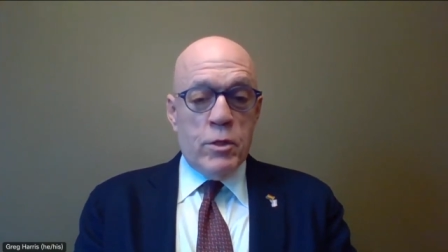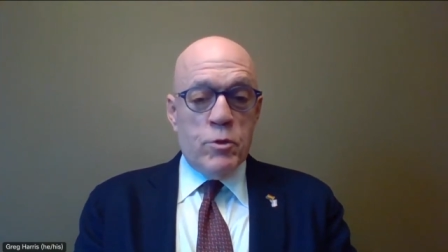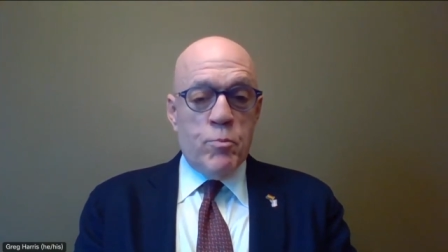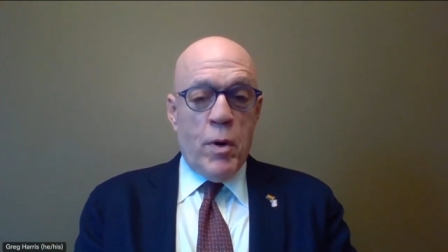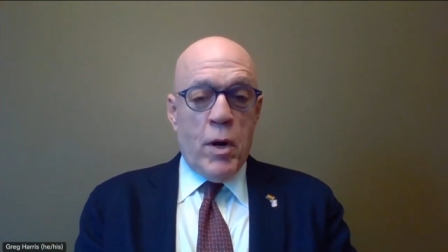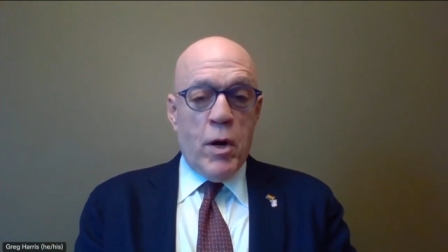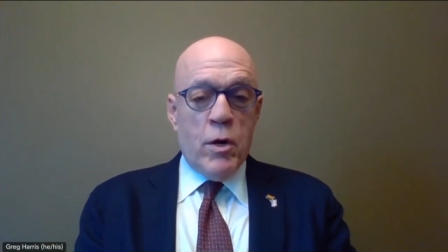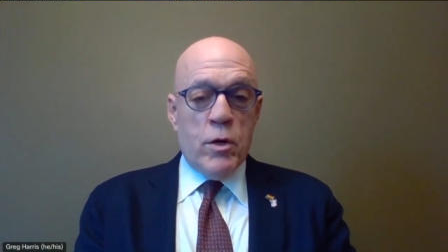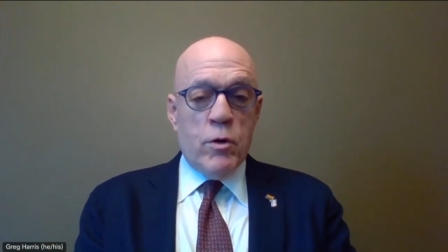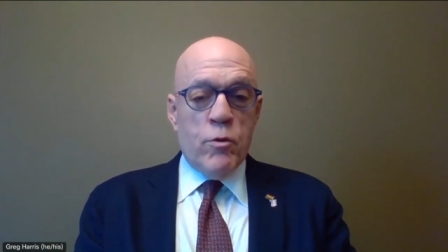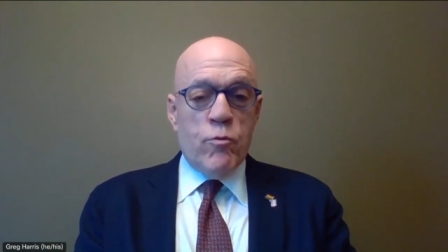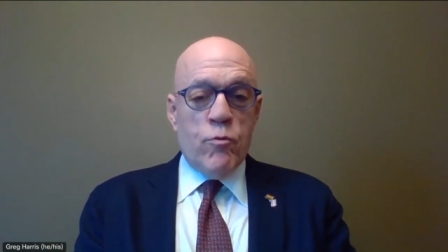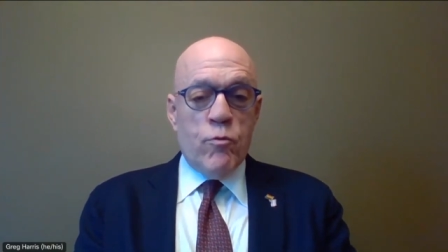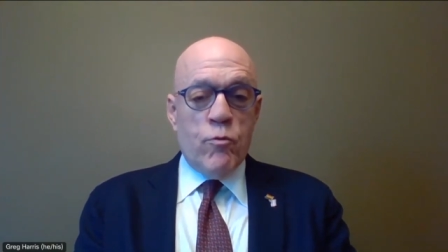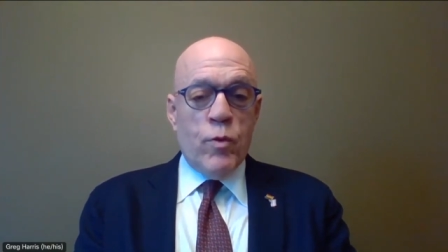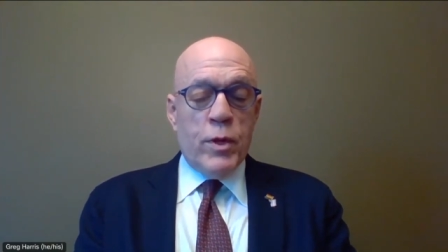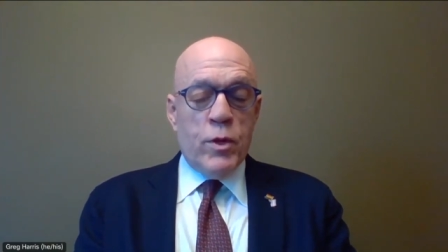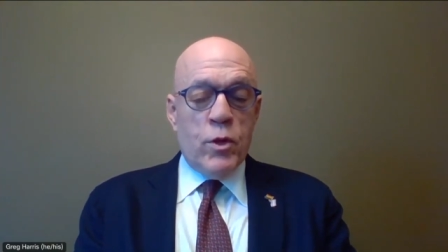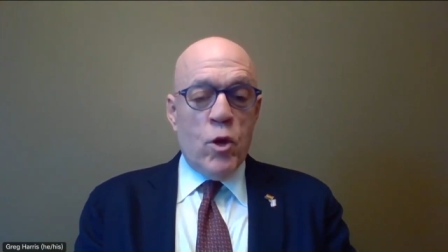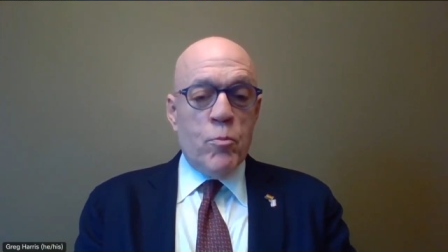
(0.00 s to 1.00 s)
as part of
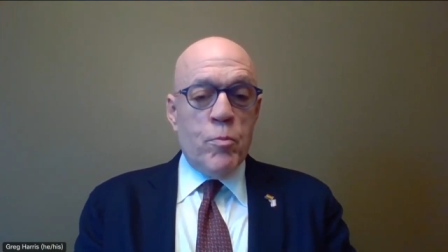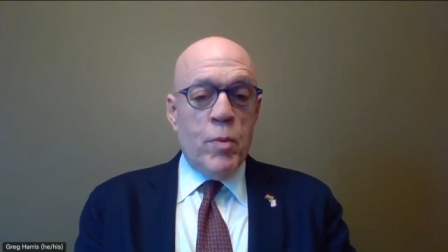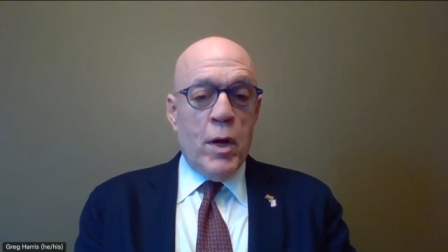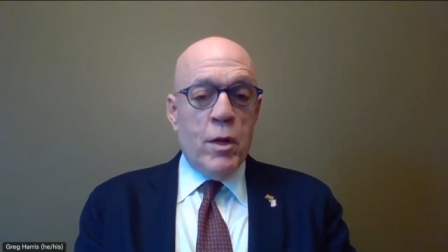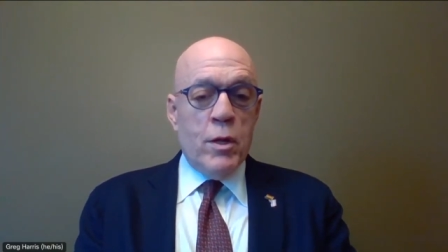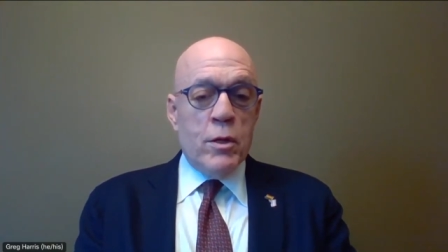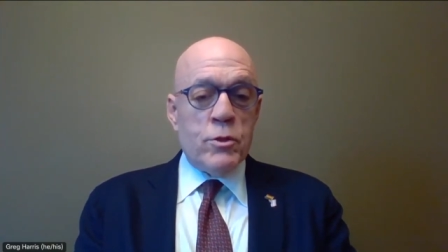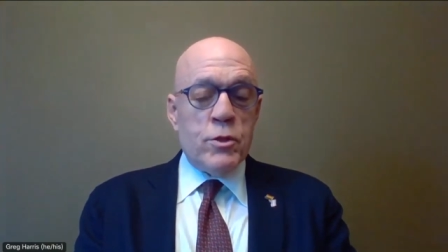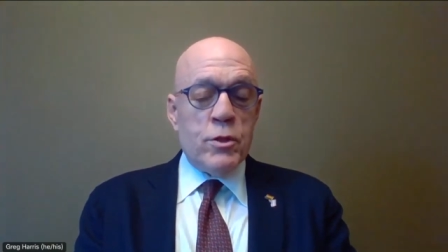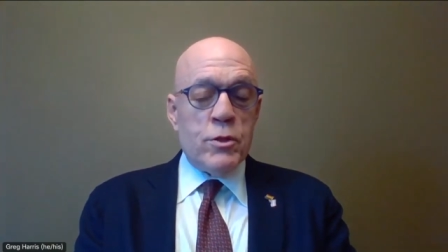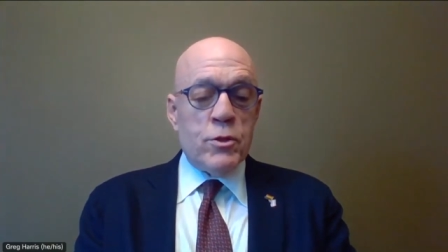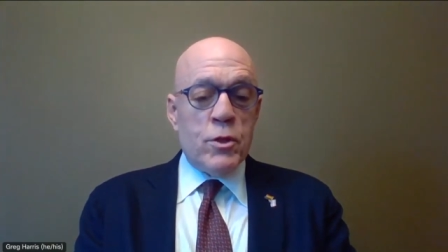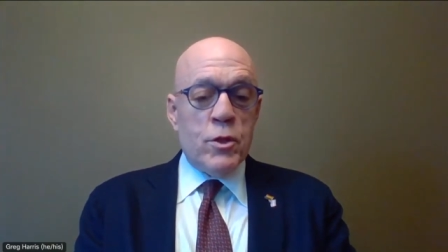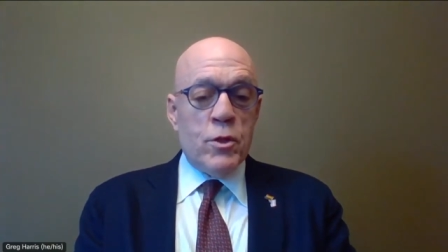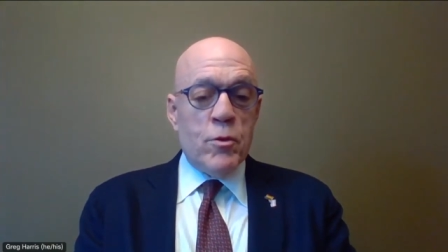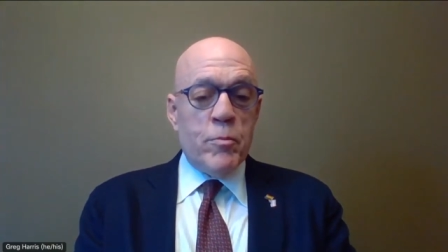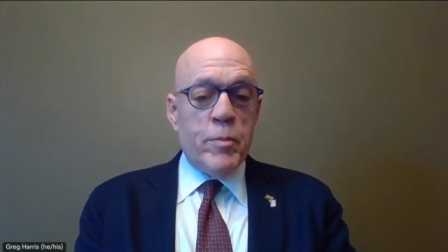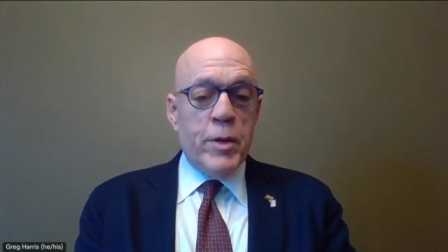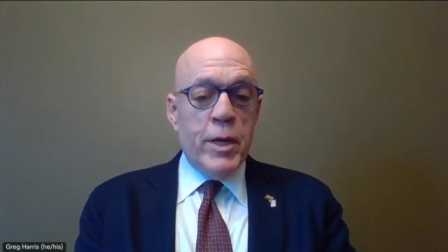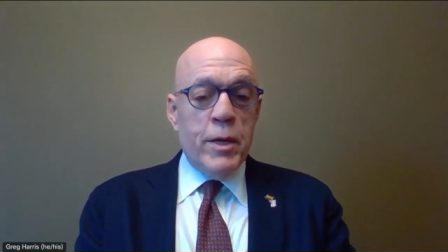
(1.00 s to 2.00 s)
what their policy is
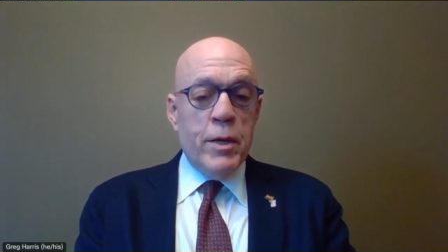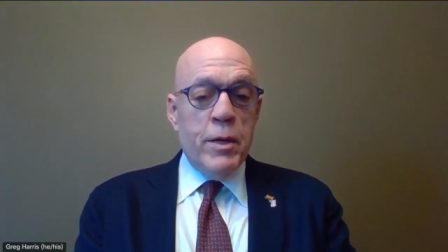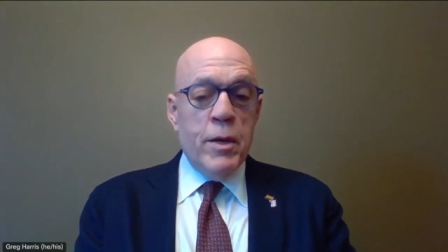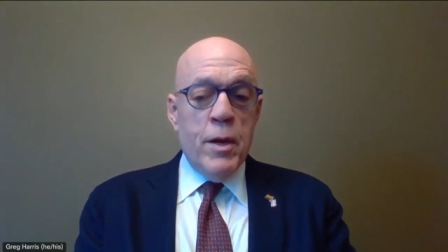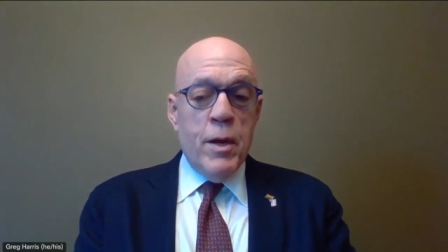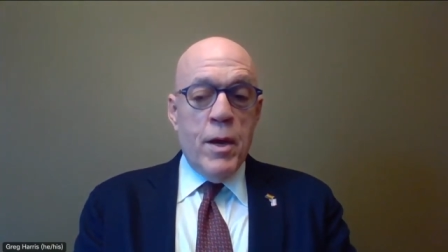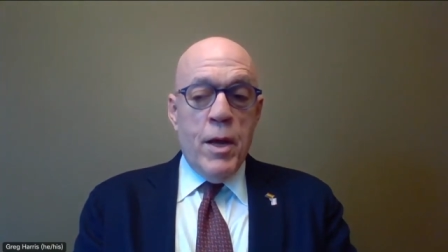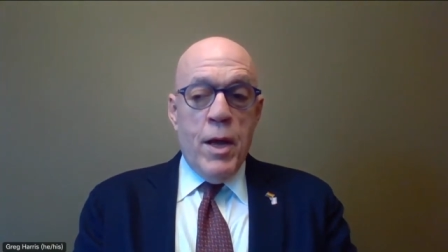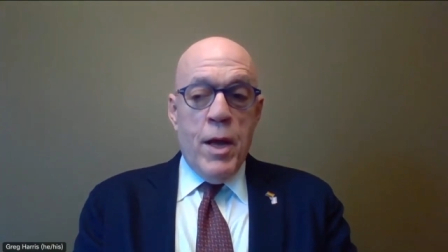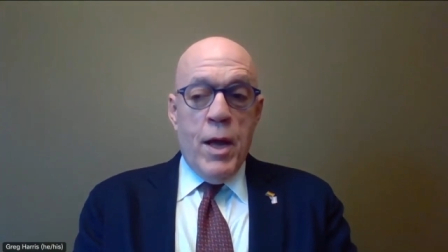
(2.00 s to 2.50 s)
going to be.